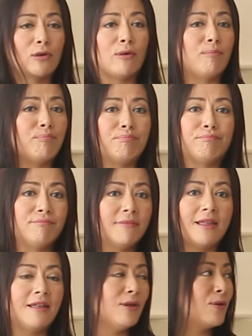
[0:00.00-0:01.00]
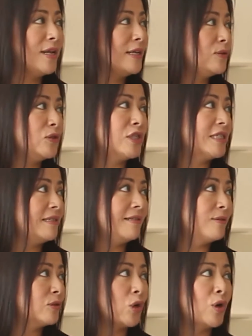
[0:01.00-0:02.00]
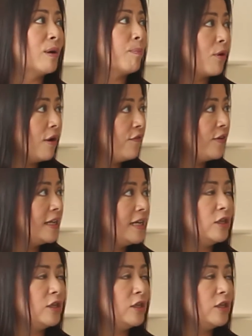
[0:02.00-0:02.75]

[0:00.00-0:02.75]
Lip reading: to just turn a profit,